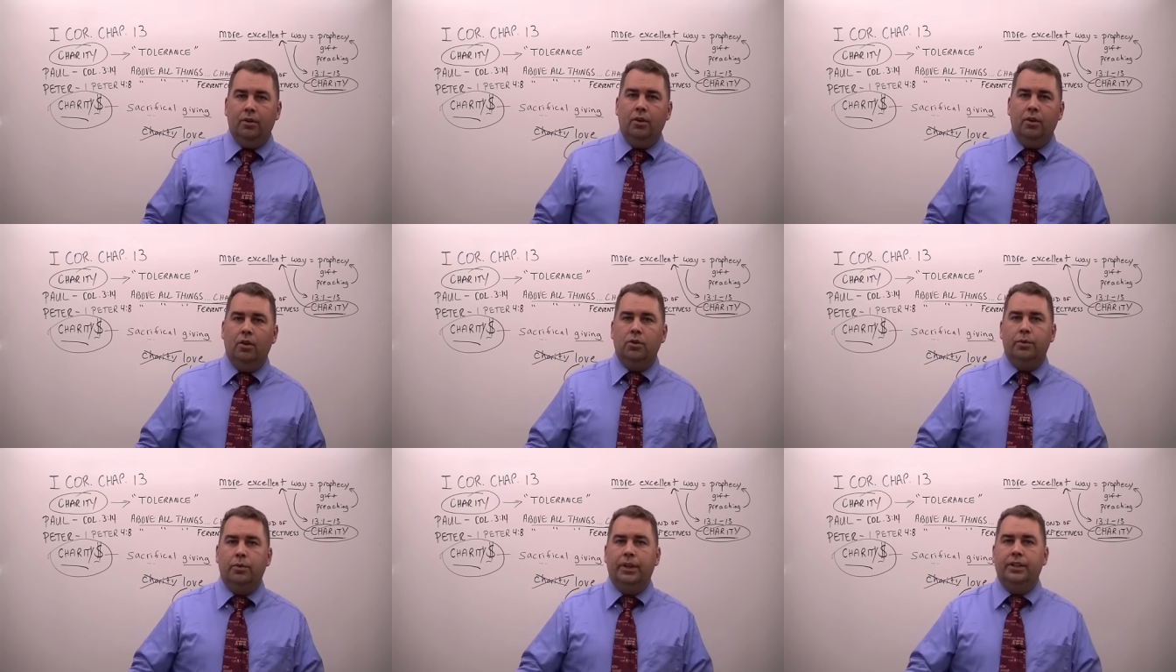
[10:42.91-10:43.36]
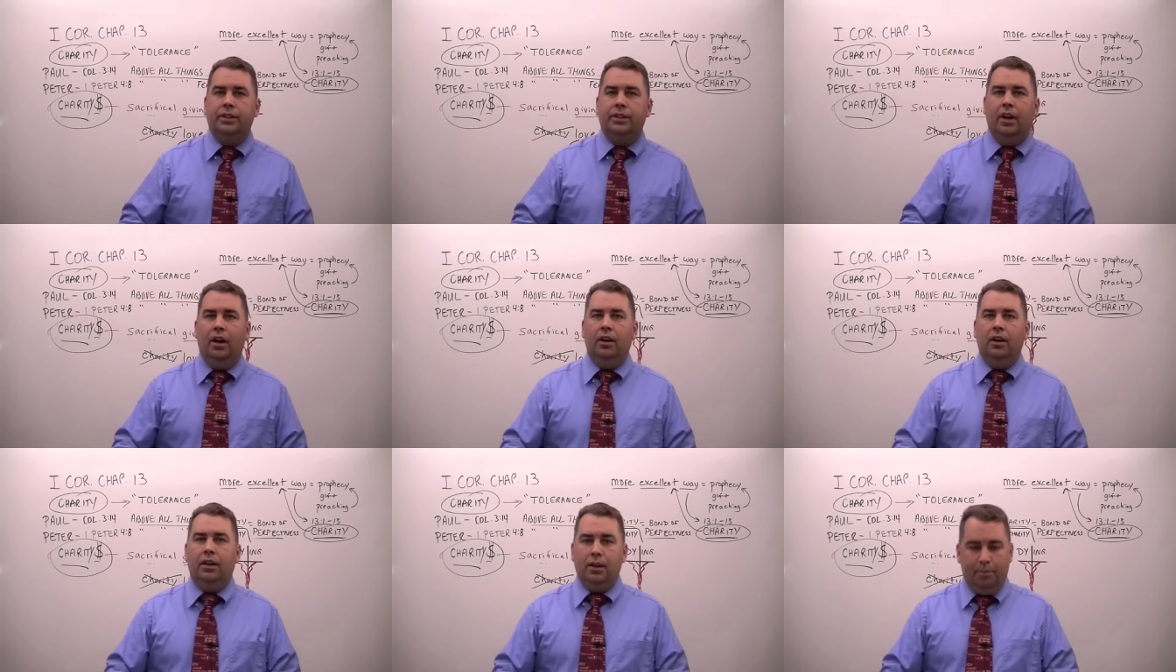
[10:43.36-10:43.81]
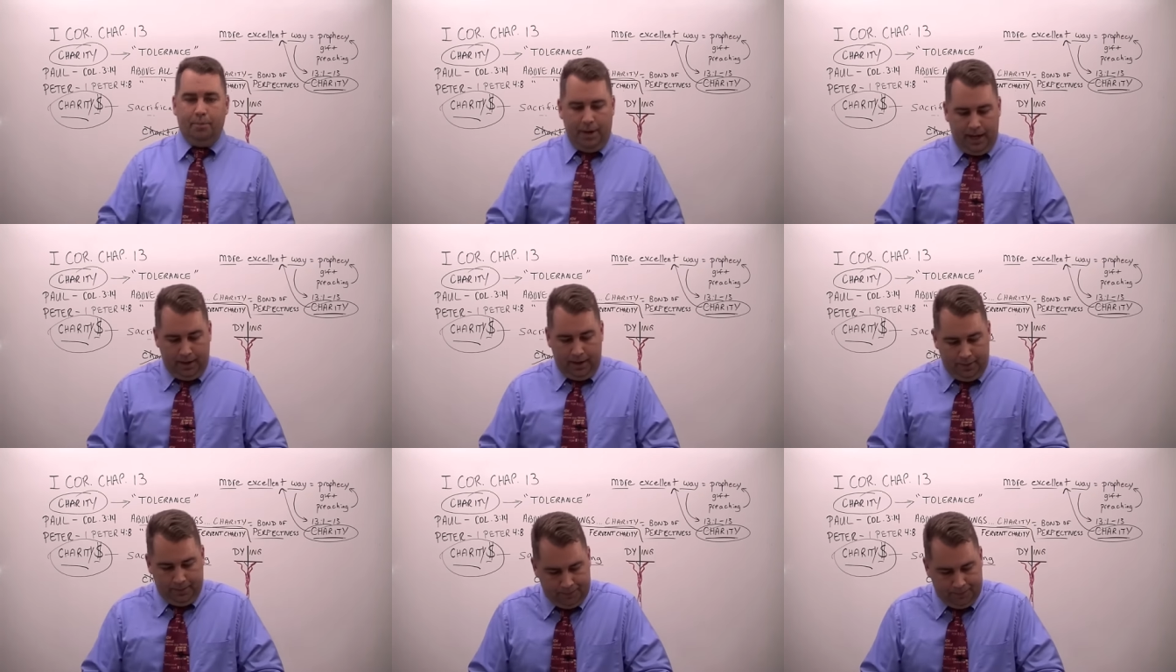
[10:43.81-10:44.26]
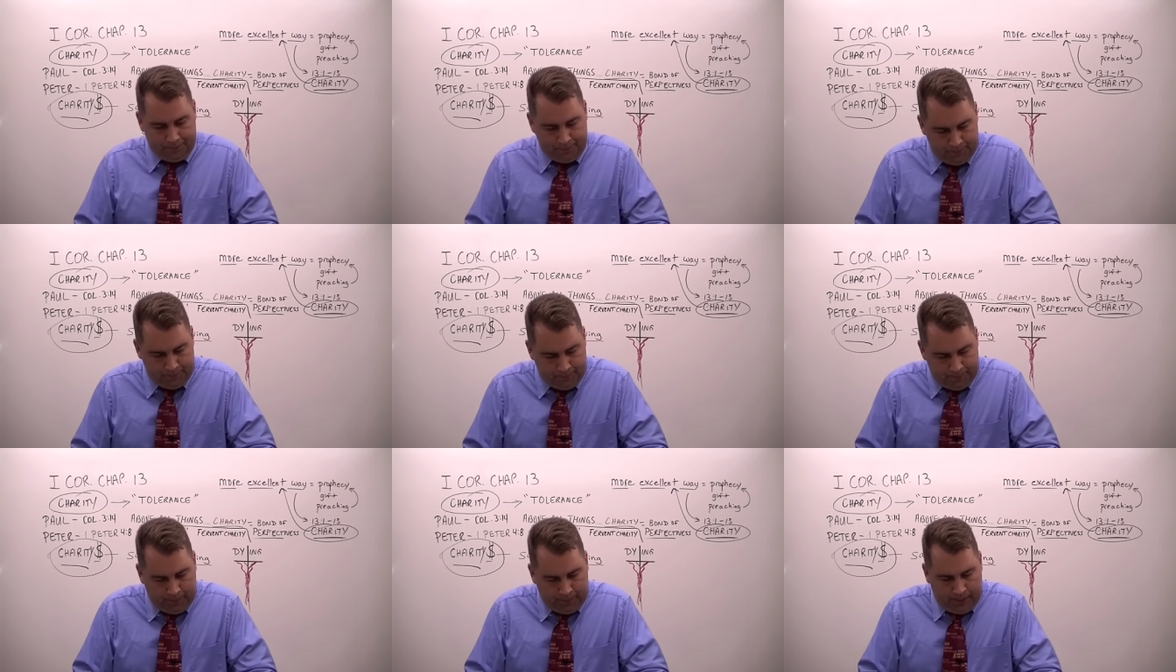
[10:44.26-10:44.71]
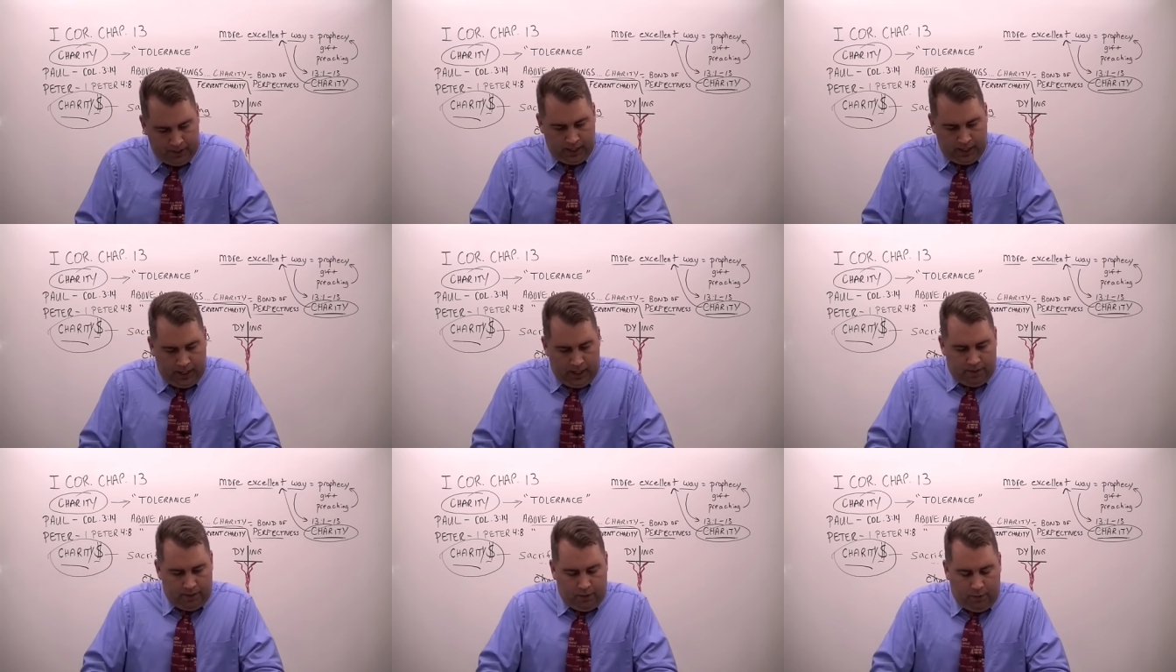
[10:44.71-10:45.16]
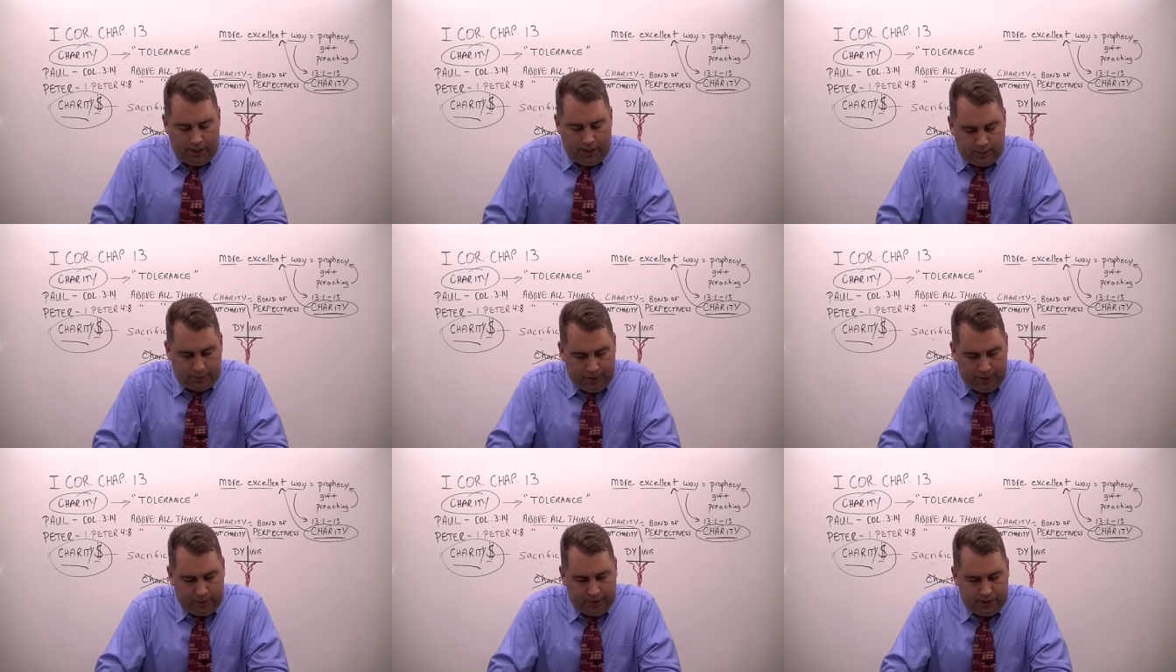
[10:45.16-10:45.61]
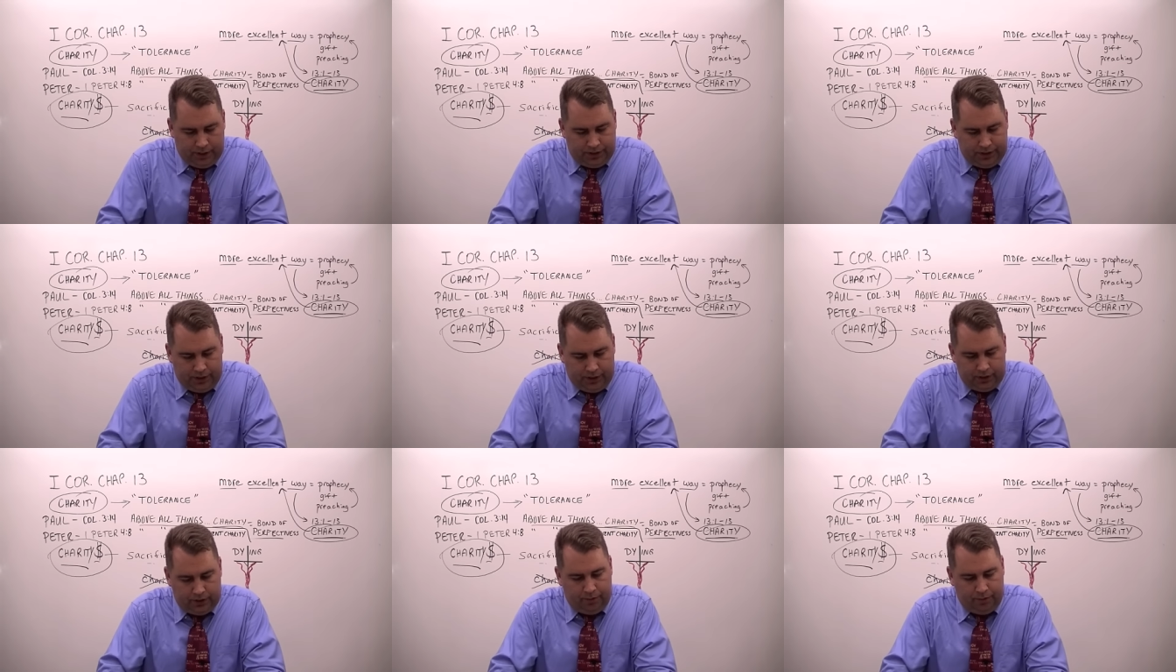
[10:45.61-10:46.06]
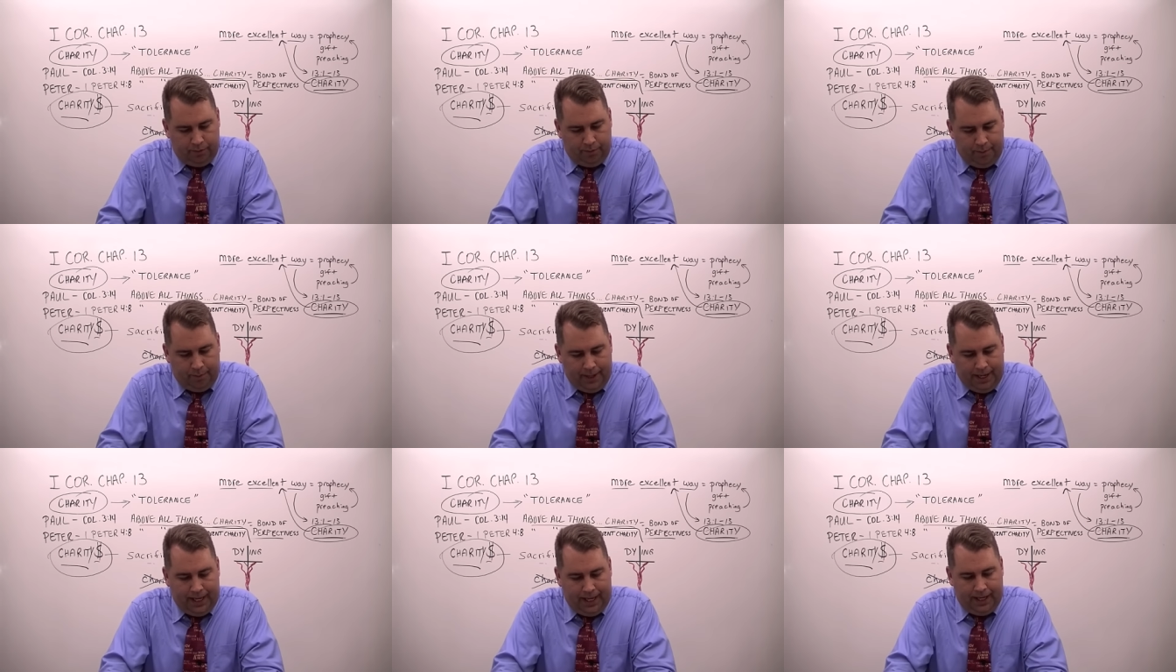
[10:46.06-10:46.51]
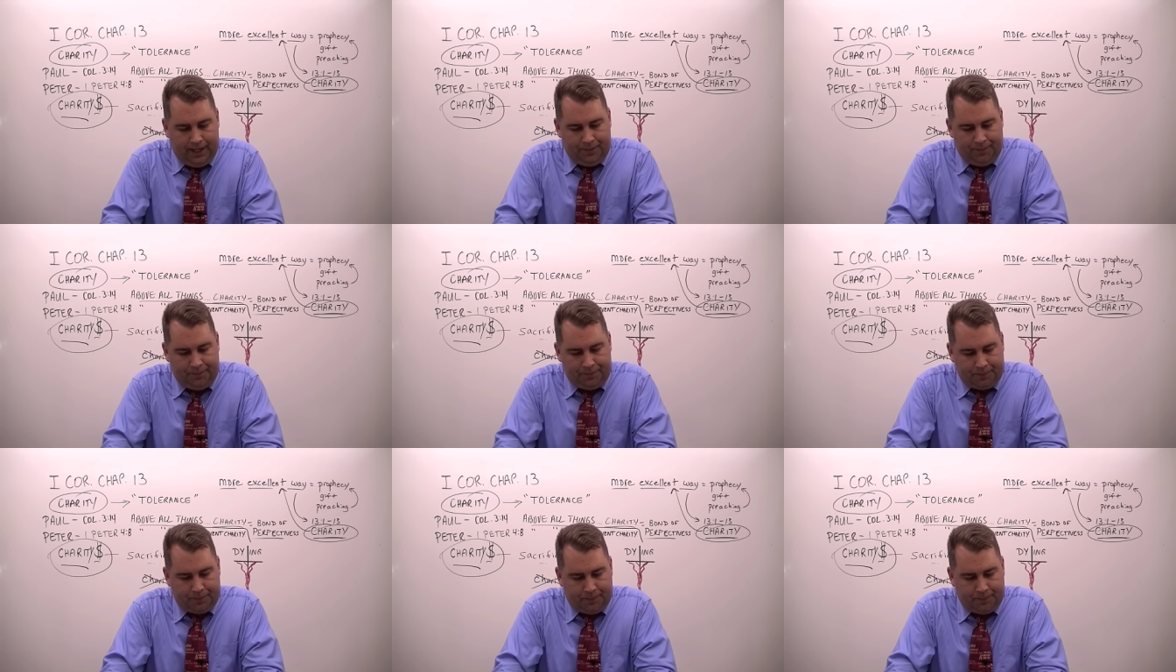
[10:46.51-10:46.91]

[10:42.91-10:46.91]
who knows what he's talking about. Though I speak with the tongues of men.